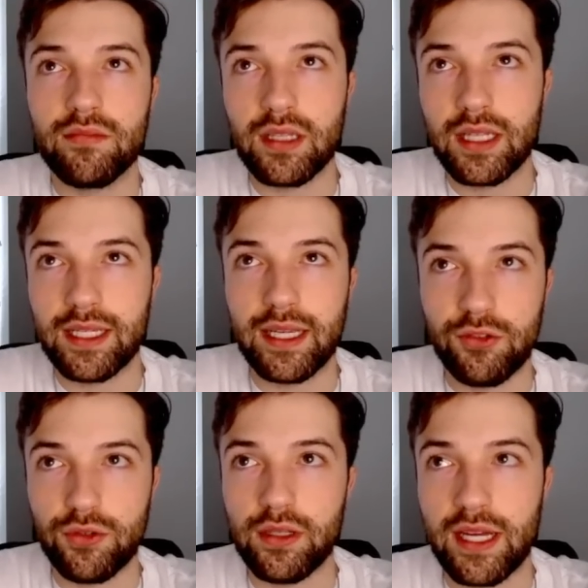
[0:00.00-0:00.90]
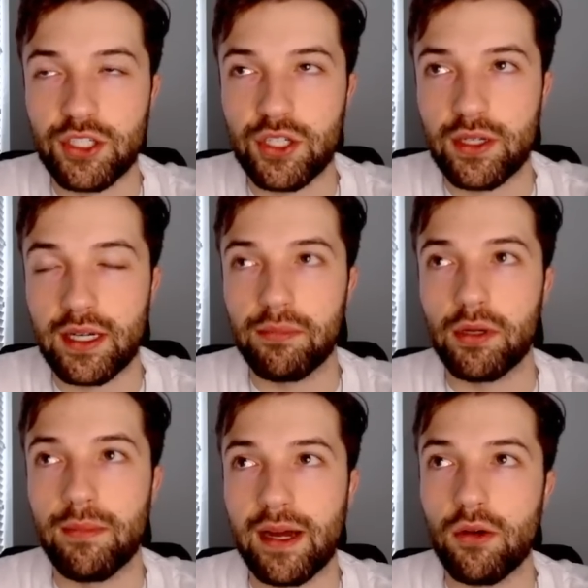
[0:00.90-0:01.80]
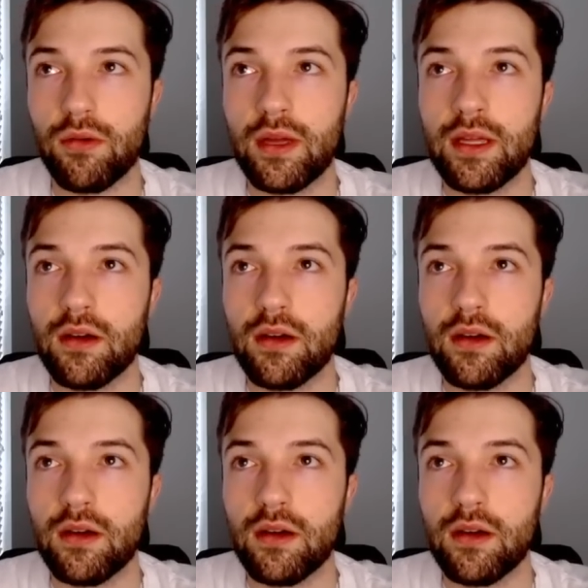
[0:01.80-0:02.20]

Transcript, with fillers: Like, injury last year kind of put him out.